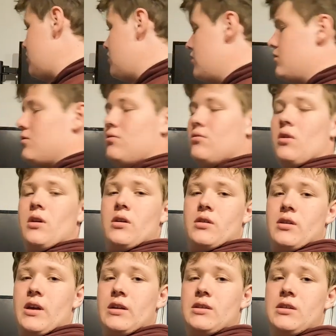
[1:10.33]

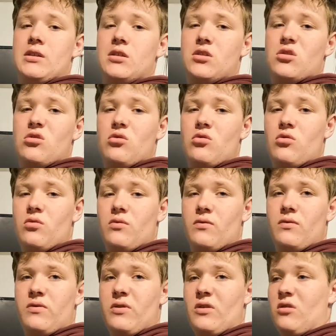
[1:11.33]
to get into
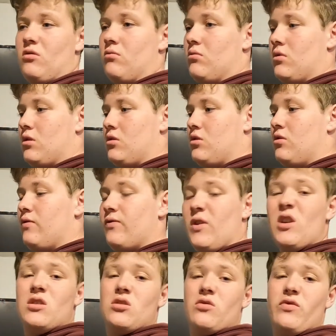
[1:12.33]
film, you
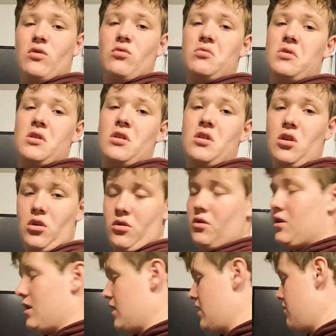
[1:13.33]
first of all got to look
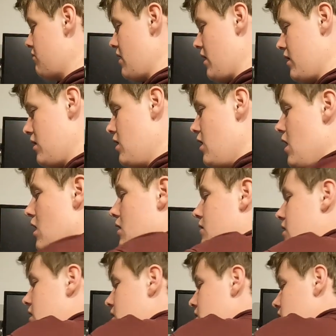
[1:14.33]
on eBay.
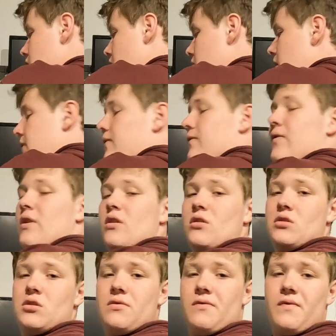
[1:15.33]
These are my
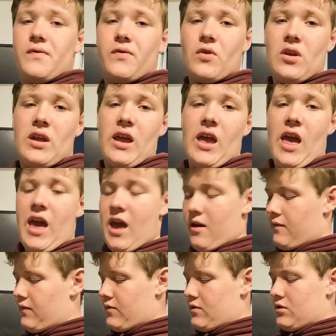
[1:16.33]
first 3
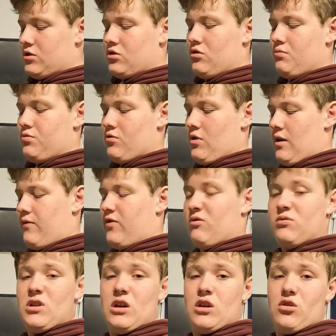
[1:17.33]
ever Super 8
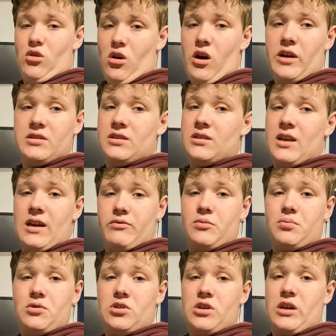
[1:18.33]
films I got. I didn't have
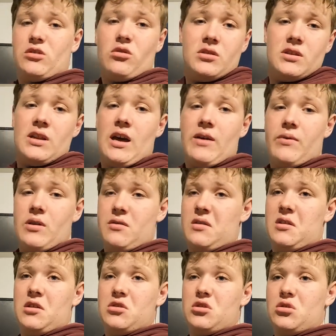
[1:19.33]
a projector, I didn't have
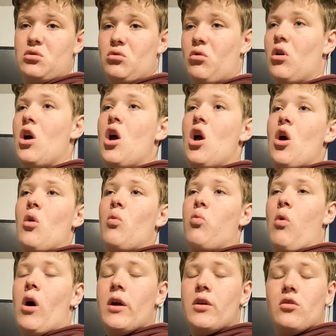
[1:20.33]
anything. I just thought,
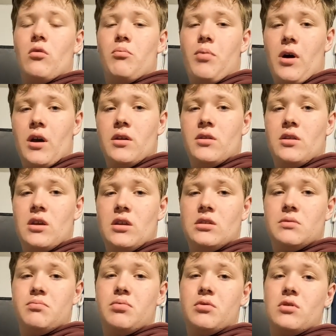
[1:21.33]
why not buy
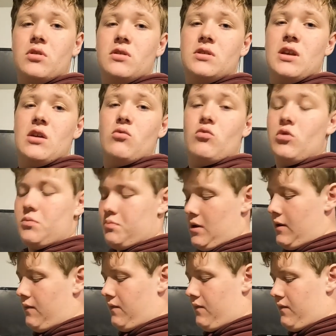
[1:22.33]
these? Because it would
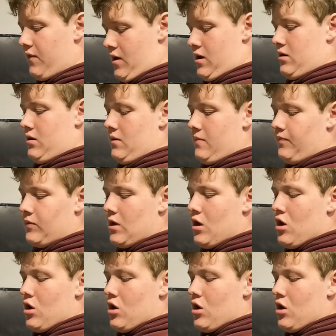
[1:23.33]
be fun.